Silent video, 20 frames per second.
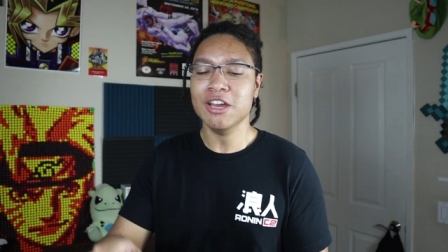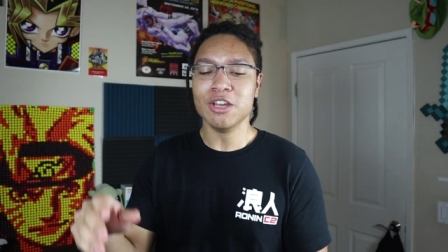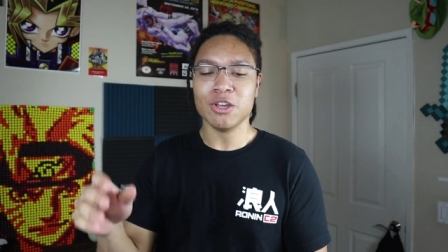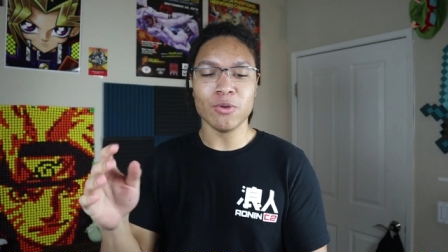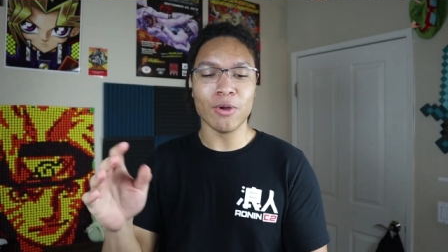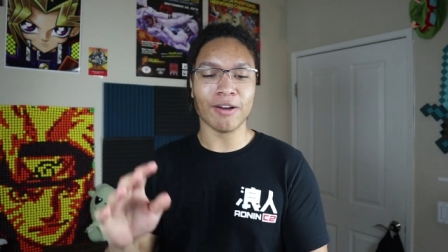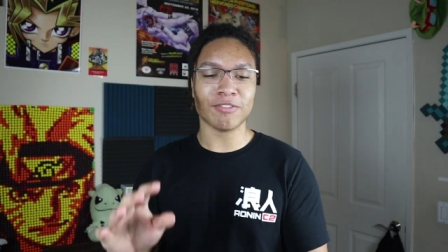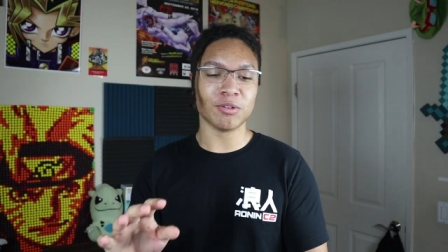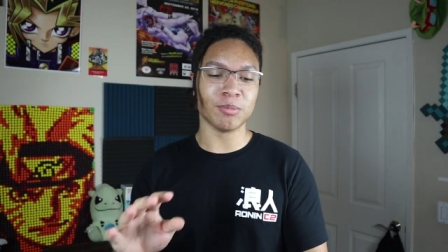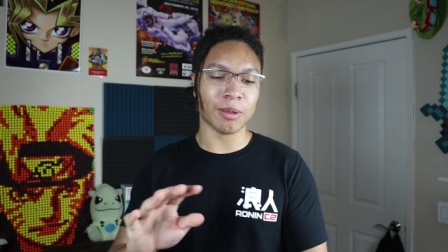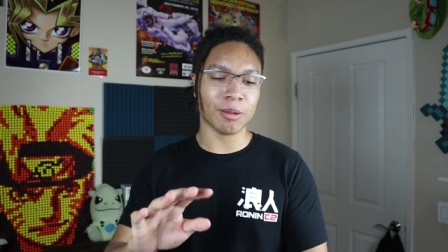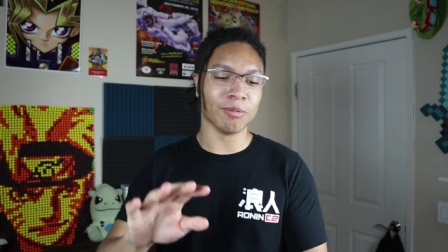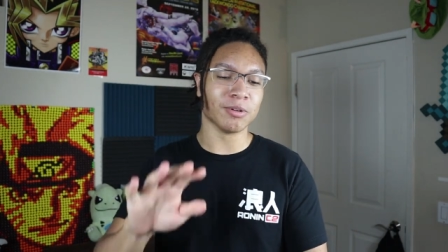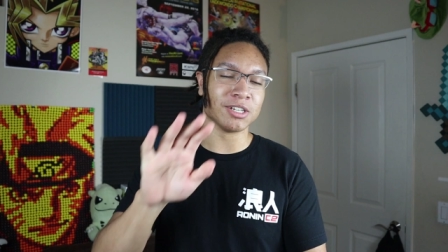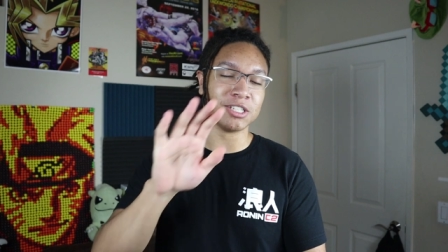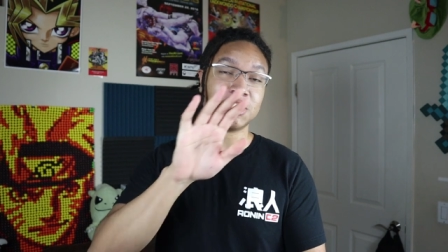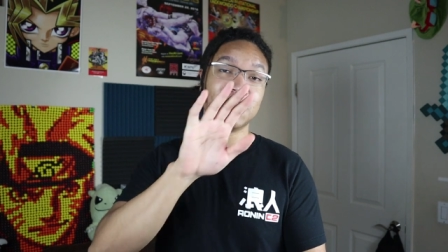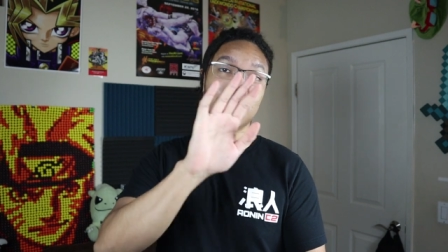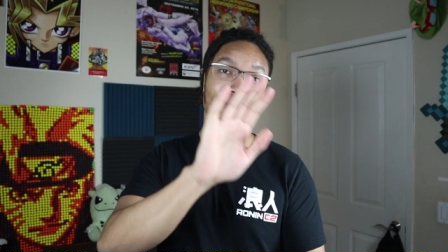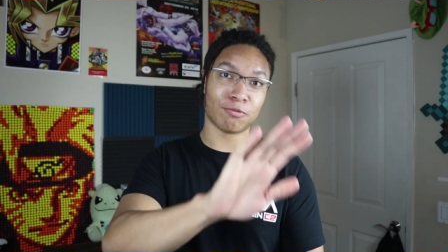you have to be able
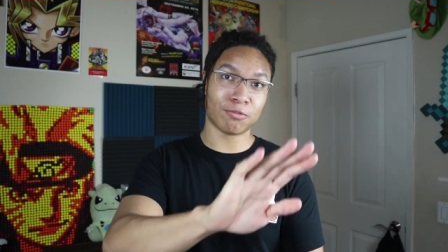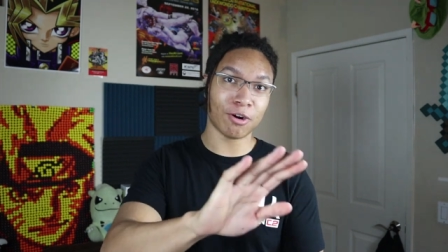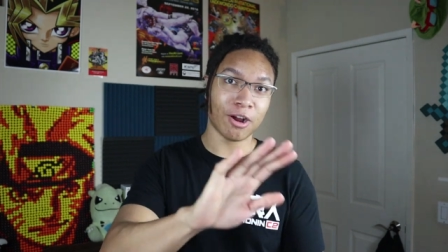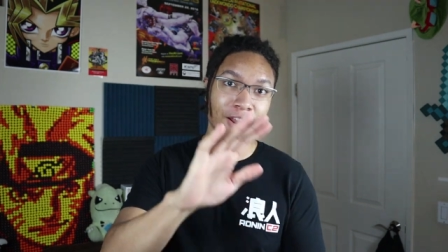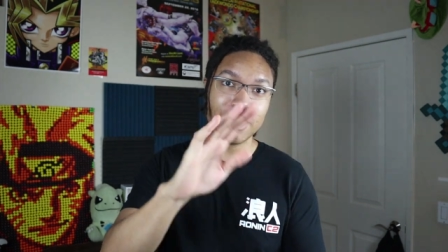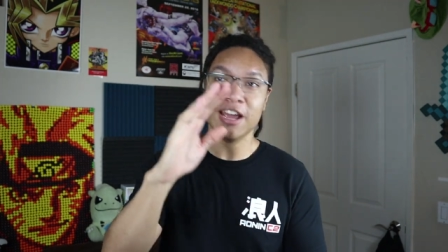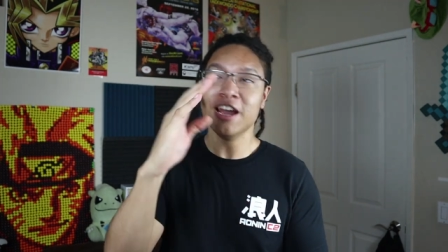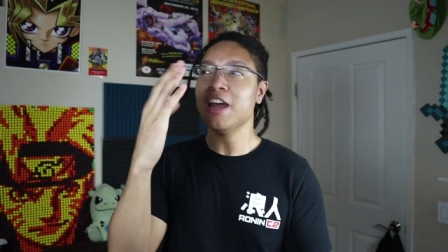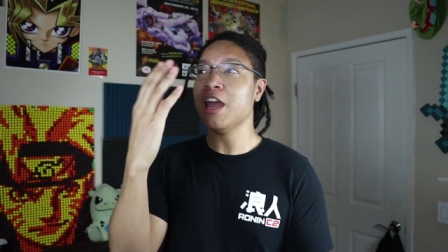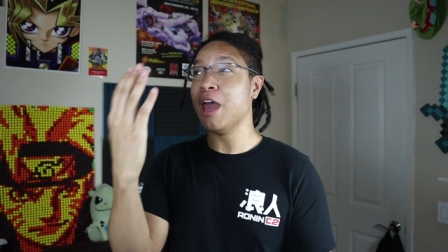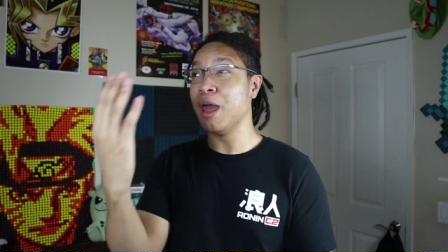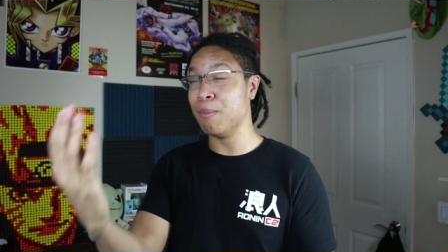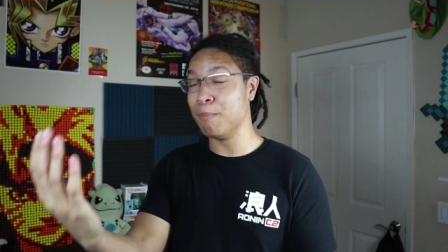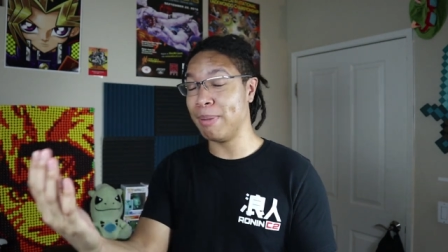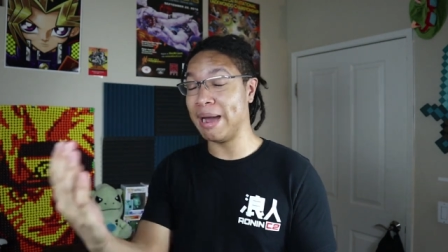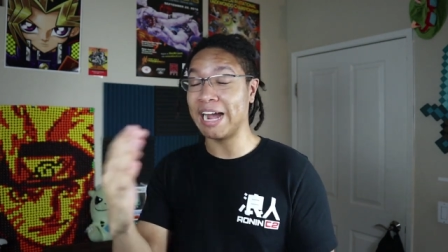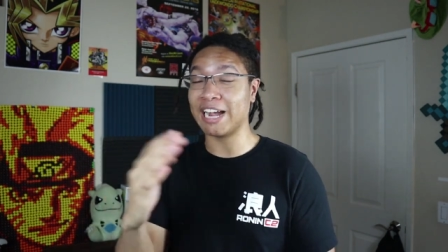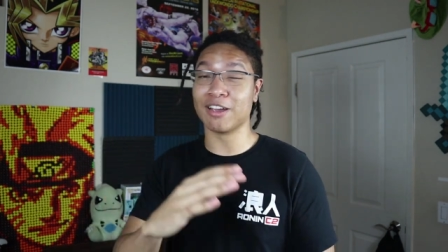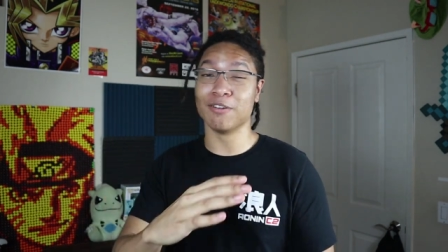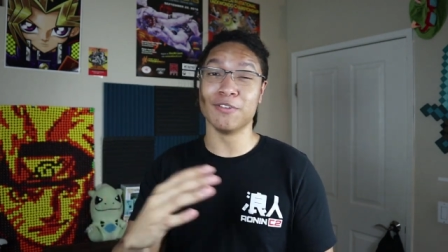to see the front and
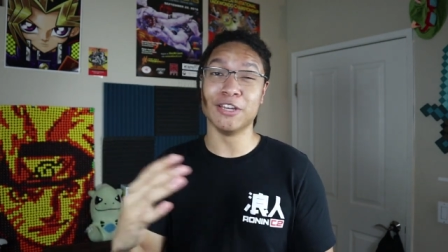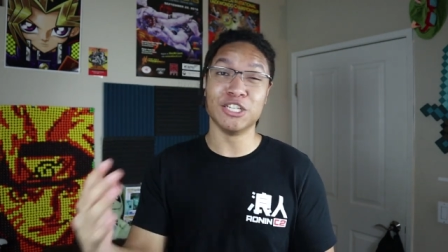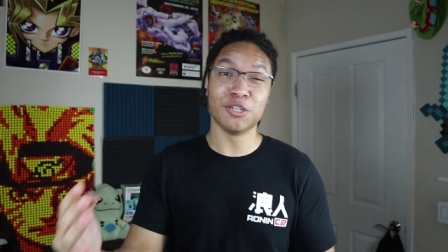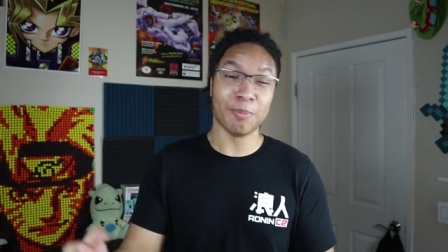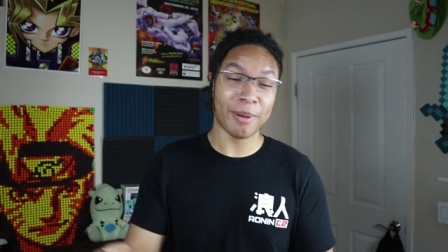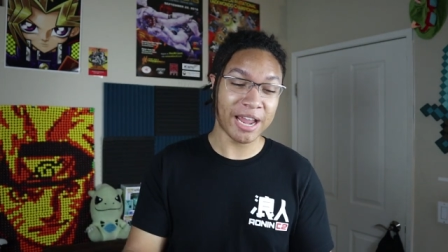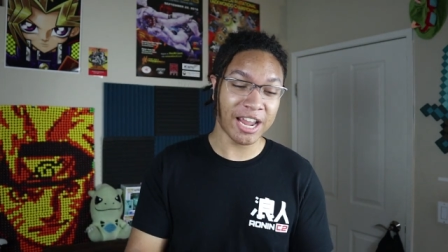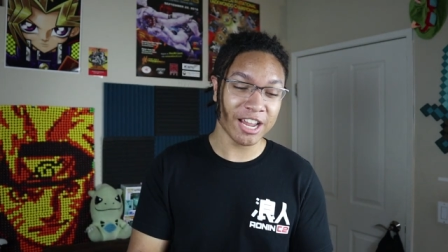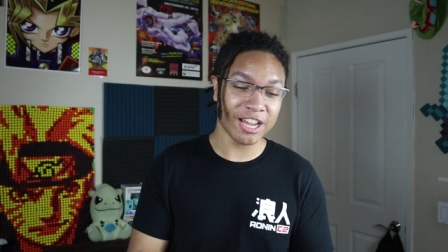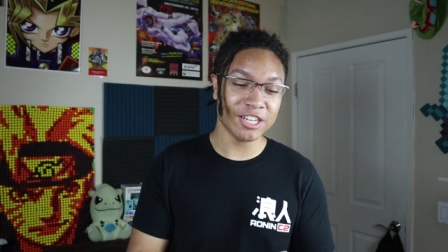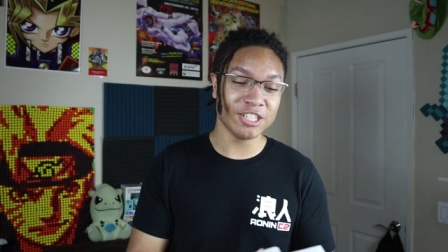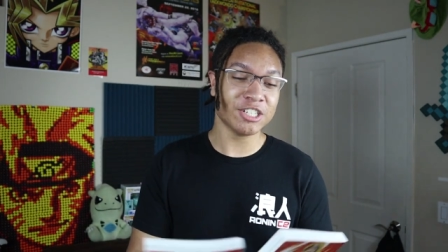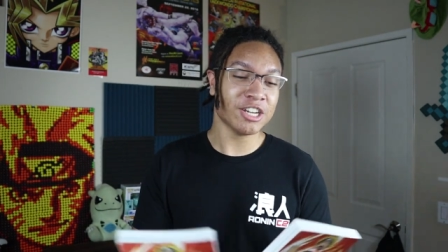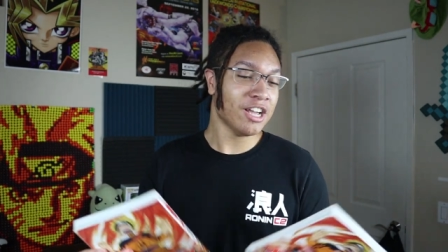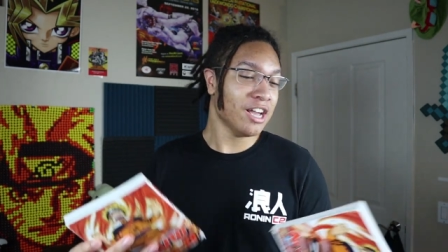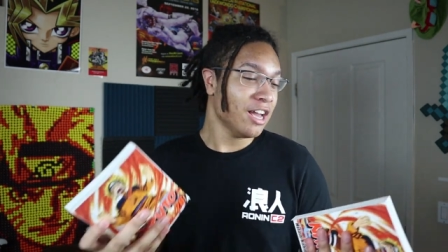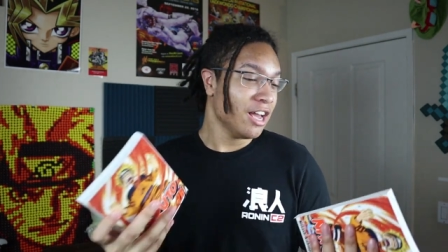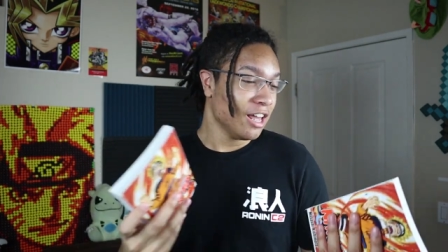back of each page.